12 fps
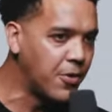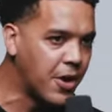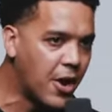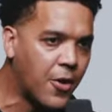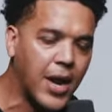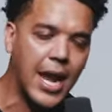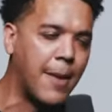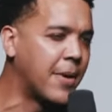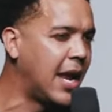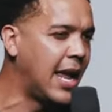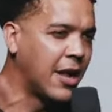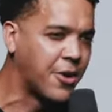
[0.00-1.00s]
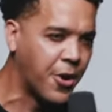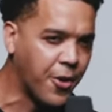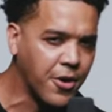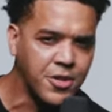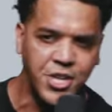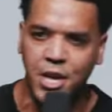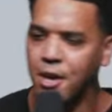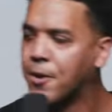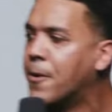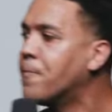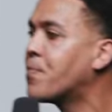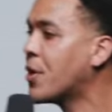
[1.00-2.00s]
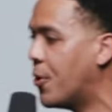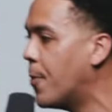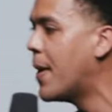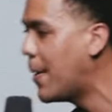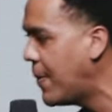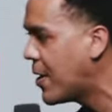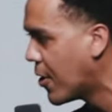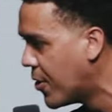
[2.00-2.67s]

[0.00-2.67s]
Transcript: you know, and I'm going to encourage you, you may be